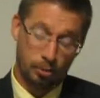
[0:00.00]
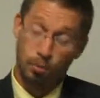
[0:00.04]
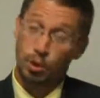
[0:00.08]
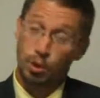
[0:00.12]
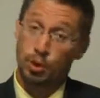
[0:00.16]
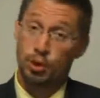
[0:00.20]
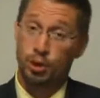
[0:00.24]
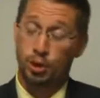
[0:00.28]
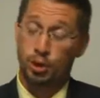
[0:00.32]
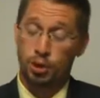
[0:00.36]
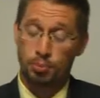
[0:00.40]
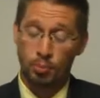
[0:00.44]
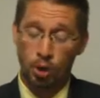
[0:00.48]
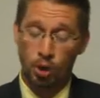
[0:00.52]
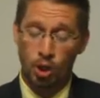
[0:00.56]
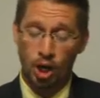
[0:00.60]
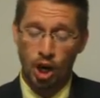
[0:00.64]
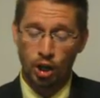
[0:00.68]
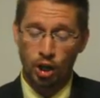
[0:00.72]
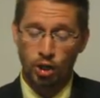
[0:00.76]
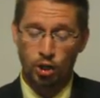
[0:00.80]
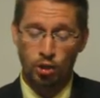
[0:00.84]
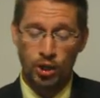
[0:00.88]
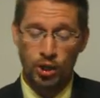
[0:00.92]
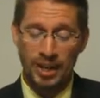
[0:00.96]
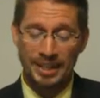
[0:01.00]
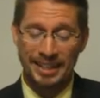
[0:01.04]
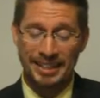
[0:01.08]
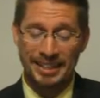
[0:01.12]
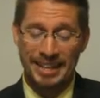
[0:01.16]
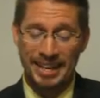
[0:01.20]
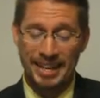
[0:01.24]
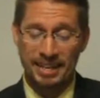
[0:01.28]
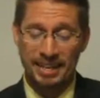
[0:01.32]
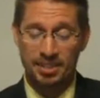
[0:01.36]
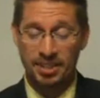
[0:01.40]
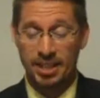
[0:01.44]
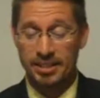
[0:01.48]
Merciless Murdochs strike
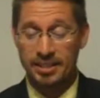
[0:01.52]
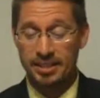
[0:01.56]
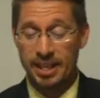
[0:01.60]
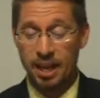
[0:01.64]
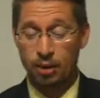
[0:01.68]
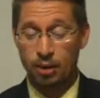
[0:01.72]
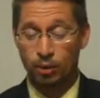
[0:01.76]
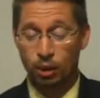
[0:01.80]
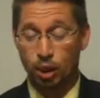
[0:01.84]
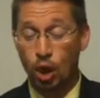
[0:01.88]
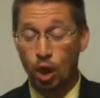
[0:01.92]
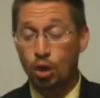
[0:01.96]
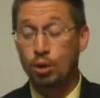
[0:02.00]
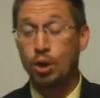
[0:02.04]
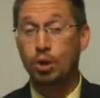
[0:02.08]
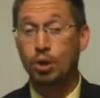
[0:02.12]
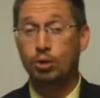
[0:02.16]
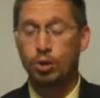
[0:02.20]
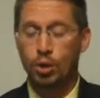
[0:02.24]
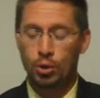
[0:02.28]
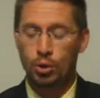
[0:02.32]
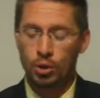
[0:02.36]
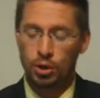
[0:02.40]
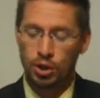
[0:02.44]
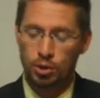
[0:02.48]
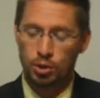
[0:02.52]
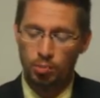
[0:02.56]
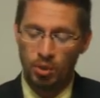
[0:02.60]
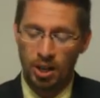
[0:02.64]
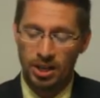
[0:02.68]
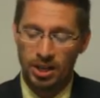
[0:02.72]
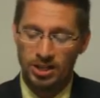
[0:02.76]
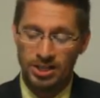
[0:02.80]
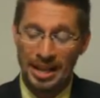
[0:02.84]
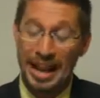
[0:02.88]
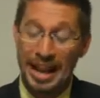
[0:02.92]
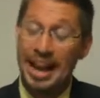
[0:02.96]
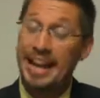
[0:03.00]
again as they down the Coco Nono
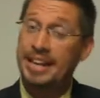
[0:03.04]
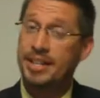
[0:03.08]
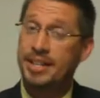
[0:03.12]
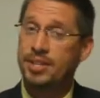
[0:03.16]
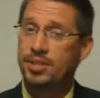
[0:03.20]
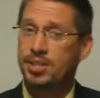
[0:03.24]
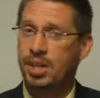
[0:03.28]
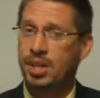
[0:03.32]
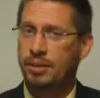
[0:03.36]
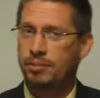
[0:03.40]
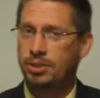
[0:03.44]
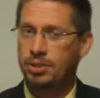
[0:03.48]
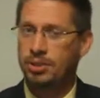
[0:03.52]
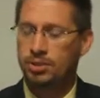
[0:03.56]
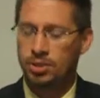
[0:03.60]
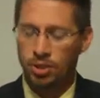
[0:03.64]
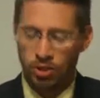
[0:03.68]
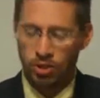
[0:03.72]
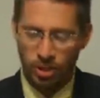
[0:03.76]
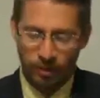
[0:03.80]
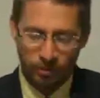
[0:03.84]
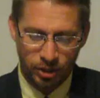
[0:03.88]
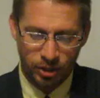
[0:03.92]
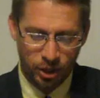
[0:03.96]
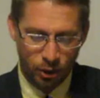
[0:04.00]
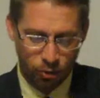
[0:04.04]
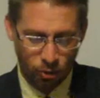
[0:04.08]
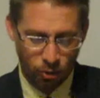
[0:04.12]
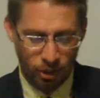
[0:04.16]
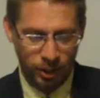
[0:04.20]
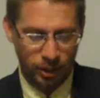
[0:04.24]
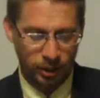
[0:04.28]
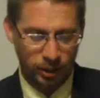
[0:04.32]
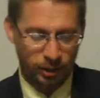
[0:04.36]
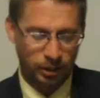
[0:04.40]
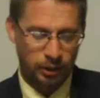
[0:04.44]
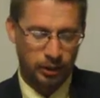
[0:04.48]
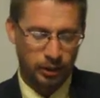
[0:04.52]
Express
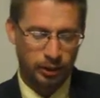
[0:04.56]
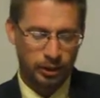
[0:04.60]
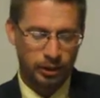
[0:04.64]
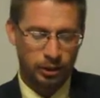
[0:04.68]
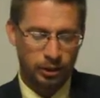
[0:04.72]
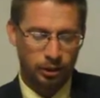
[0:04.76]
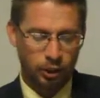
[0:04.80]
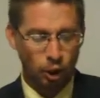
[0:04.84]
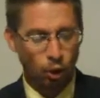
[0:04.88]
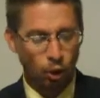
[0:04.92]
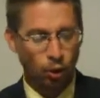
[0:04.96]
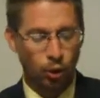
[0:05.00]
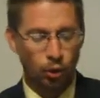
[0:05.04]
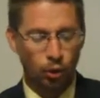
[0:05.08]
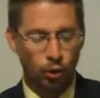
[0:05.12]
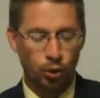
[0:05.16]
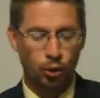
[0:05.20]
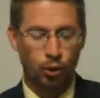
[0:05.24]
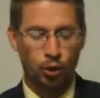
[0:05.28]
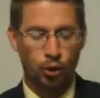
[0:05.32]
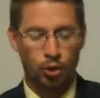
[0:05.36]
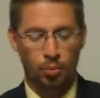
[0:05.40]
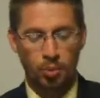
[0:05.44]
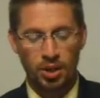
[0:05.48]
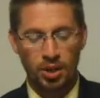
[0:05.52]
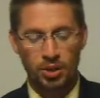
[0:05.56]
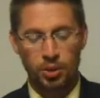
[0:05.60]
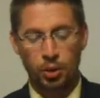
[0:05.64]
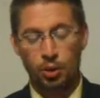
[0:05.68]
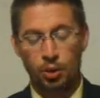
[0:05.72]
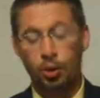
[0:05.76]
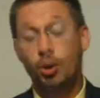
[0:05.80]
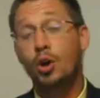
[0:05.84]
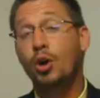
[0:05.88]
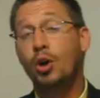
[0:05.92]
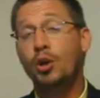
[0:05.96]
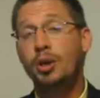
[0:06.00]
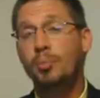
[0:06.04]
87-73. Coco Nono Express
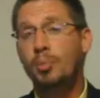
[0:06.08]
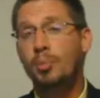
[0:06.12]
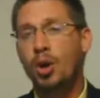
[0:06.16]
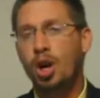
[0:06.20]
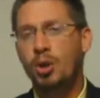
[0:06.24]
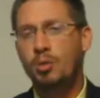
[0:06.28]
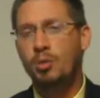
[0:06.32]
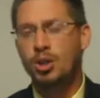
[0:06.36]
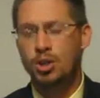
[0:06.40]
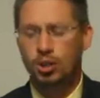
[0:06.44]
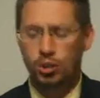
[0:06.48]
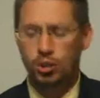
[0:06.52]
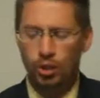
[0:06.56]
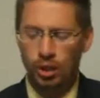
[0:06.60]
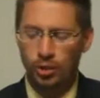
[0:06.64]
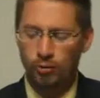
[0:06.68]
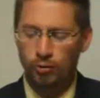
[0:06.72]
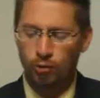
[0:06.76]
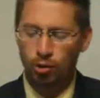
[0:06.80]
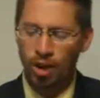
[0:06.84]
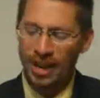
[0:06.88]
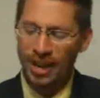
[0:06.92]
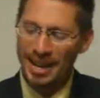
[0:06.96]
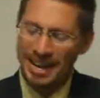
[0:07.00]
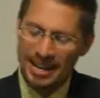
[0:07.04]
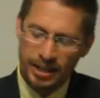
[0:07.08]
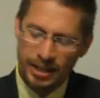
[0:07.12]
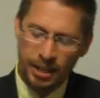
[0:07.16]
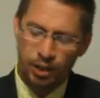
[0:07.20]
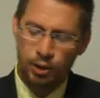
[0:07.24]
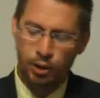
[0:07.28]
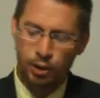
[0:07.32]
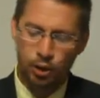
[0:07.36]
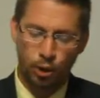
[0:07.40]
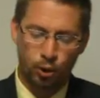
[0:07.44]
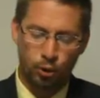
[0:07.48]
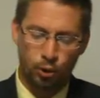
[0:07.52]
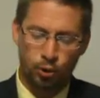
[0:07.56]
owner Cody Parman is looking for any
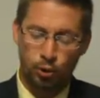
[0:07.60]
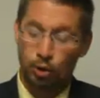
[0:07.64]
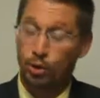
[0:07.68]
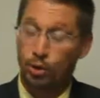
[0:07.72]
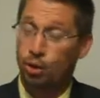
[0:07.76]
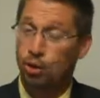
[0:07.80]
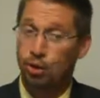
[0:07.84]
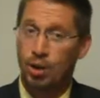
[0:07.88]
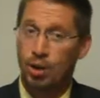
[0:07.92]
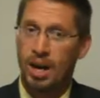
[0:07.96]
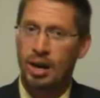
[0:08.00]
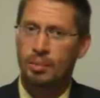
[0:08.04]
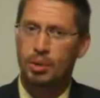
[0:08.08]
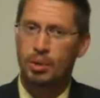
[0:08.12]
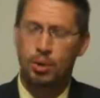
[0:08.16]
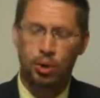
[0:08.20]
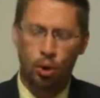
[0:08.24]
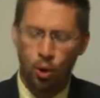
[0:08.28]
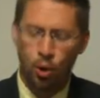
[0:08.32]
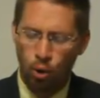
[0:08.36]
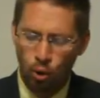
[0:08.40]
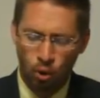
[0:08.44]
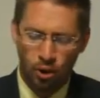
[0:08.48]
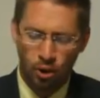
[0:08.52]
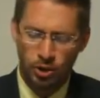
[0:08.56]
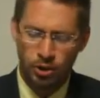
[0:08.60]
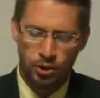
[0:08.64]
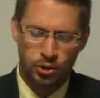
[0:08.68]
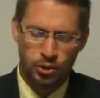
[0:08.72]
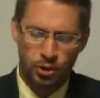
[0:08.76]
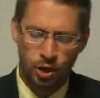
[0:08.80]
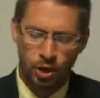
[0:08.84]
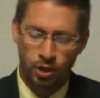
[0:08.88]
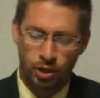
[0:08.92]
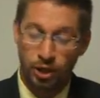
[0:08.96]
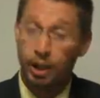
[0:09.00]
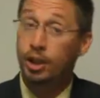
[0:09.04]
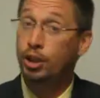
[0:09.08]
excuse to describe his horrid
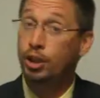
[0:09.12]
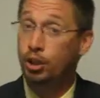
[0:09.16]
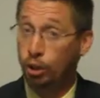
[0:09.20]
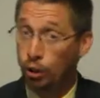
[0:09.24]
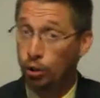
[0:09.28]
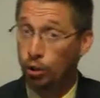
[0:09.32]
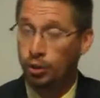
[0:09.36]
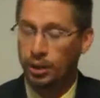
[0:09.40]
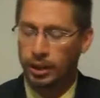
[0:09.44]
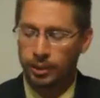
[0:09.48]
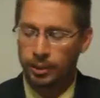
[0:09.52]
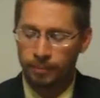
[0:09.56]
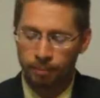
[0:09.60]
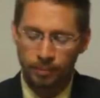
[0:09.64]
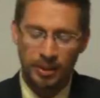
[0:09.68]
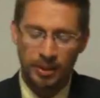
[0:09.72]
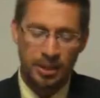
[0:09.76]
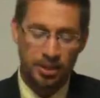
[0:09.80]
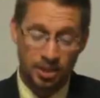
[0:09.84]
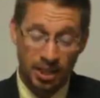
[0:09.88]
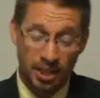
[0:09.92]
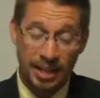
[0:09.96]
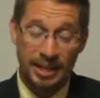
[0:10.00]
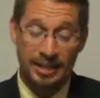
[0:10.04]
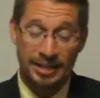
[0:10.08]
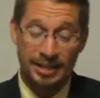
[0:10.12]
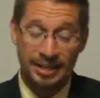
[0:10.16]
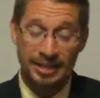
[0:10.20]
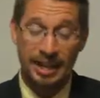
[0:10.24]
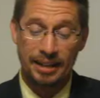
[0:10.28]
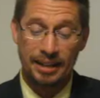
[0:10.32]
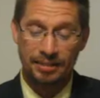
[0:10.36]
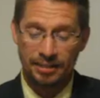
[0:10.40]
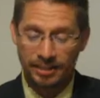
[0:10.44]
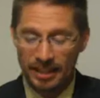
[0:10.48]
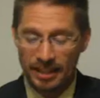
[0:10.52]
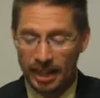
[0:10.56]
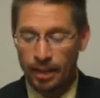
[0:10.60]
start, including saying he
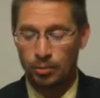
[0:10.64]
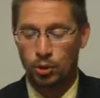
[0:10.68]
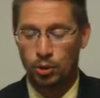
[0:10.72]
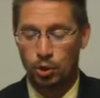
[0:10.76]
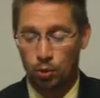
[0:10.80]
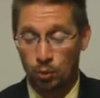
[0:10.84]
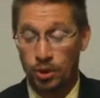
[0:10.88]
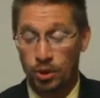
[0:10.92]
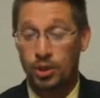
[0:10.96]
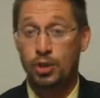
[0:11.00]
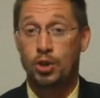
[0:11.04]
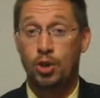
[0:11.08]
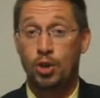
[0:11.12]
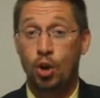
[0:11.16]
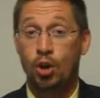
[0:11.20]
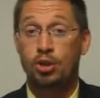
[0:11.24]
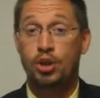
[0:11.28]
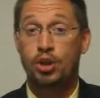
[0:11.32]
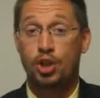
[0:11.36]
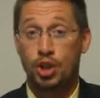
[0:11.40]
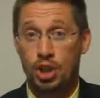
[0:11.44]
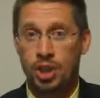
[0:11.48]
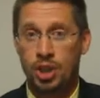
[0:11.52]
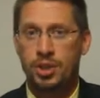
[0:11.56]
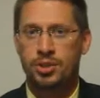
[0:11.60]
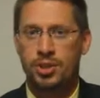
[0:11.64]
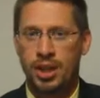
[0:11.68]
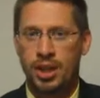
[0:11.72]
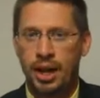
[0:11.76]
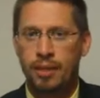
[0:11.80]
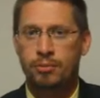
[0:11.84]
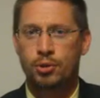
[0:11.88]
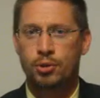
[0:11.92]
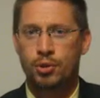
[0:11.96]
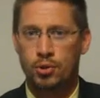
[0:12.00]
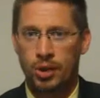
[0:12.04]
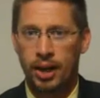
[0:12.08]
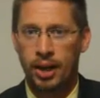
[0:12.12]
got the name switched on the sheets
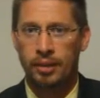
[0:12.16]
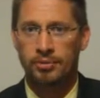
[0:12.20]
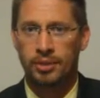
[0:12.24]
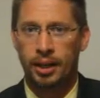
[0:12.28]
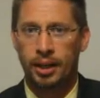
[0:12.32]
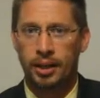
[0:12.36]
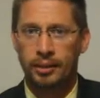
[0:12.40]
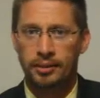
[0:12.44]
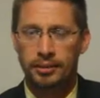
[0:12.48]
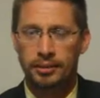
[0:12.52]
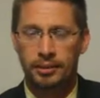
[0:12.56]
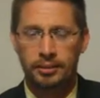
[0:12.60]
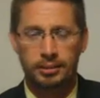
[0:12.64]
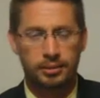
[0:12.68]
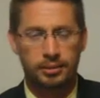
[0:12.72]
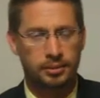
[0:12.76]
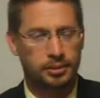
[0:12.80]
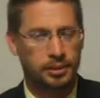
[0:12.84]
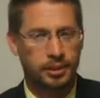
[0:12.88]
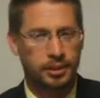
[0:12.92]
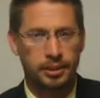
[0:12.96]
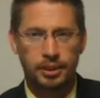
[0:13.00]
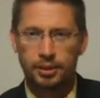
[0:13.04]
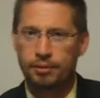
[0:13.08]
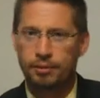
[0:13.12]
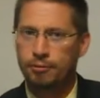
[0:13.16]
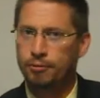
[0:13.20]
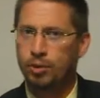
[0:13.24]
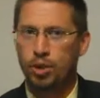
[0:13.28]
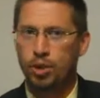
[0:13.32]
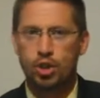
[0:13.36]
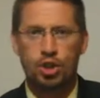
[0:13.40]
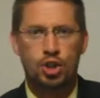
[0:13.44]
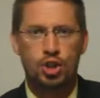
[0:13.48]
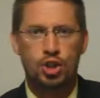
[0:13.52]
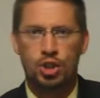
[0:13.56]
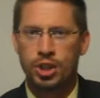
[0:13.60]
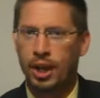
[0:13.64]
after draft night. For
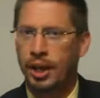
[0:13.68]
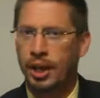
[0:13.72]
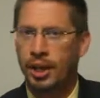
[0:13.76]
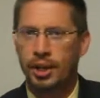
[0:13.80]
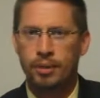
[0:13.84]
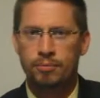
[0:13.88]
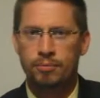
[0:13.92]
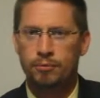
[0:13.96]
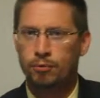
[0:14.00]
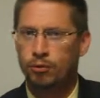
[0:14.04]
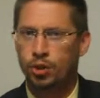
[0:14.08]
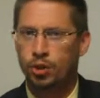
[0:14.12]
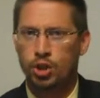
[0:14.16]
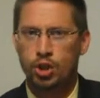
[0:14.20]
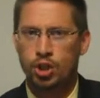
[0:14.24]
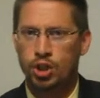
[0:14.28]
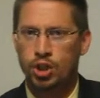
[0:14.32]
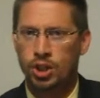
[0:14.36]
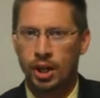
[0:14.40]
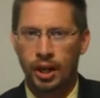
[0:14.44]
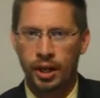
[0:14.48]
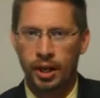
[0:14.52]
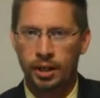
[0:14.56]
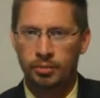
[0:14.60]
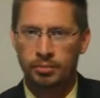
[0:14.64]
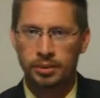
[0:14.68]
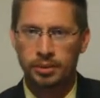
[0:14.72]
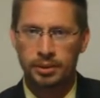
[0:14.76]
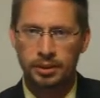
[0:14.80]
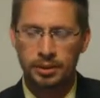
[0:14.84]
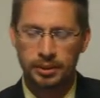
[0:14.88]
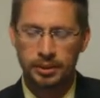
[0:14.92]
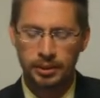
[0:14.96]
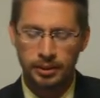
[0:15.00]
shame, for shame.